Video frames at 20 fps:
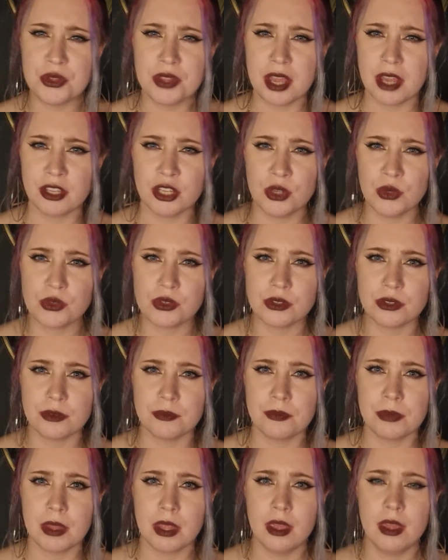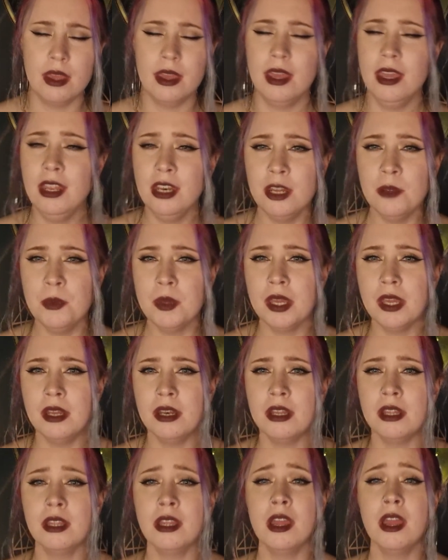the accused? In the
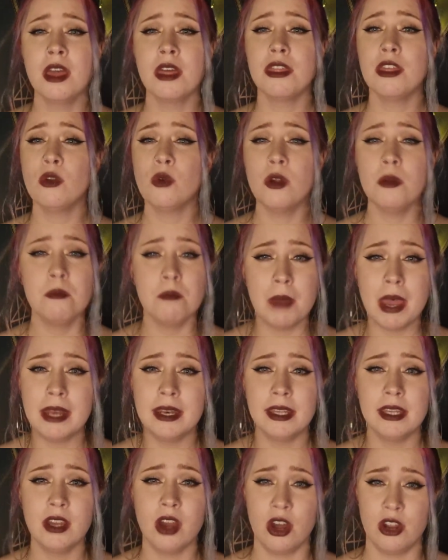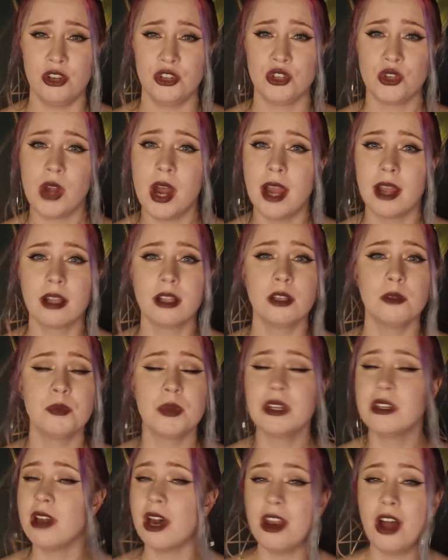beginning, there were many on trial,
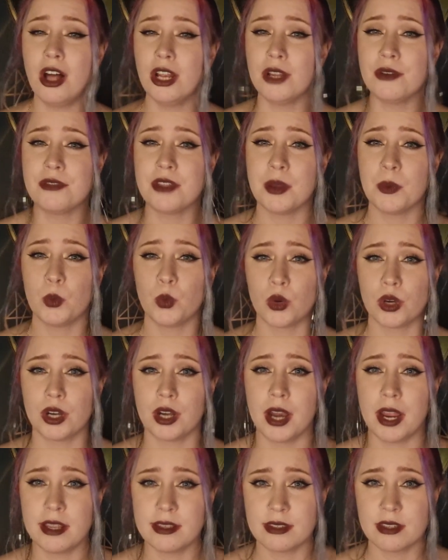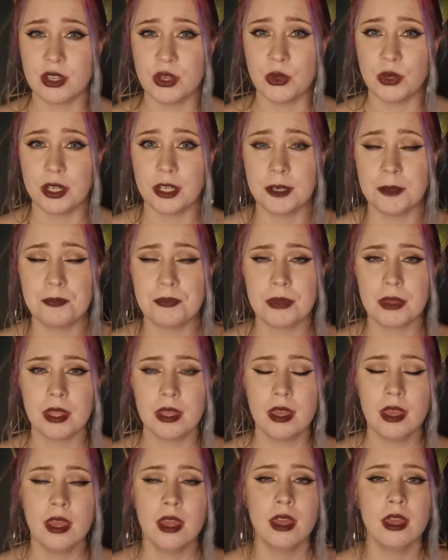but not all of them were executed.
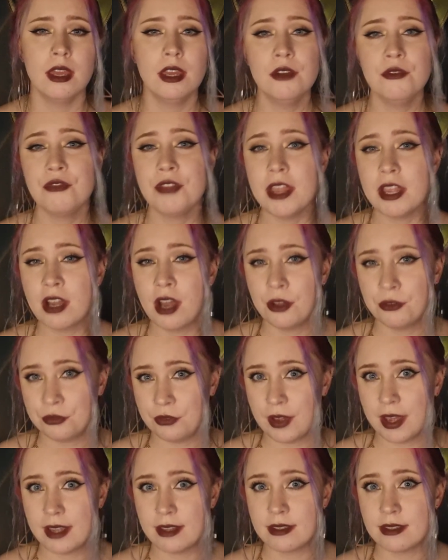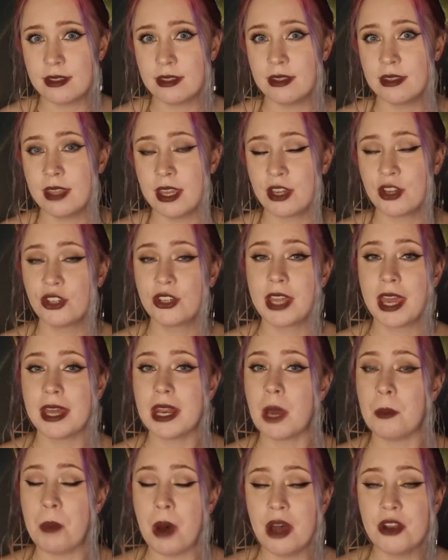If they confessed, they could get
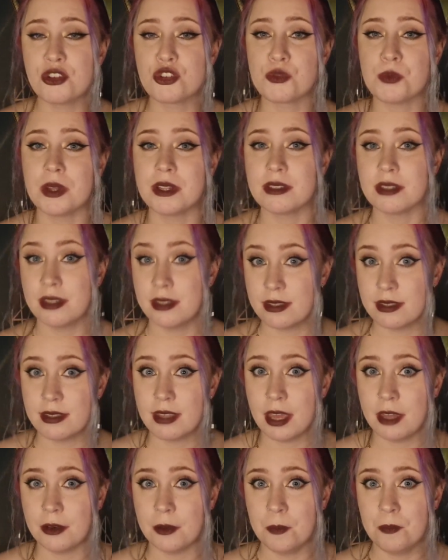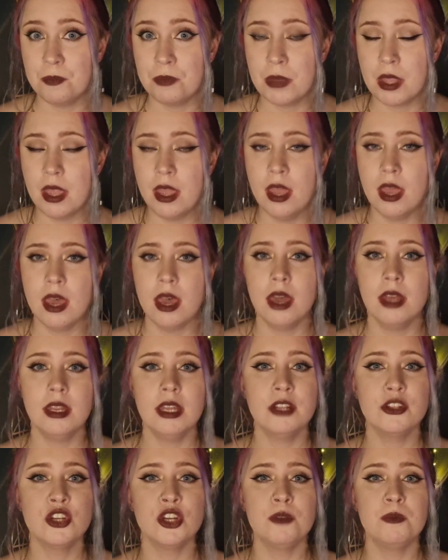a punishment instead. And
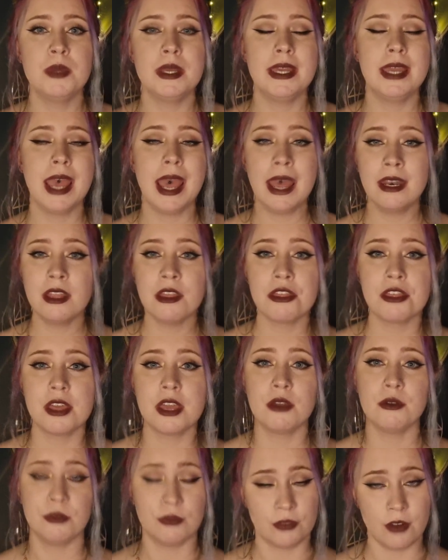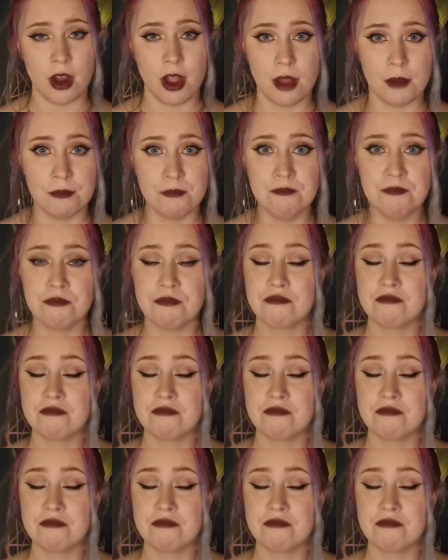it could be anything from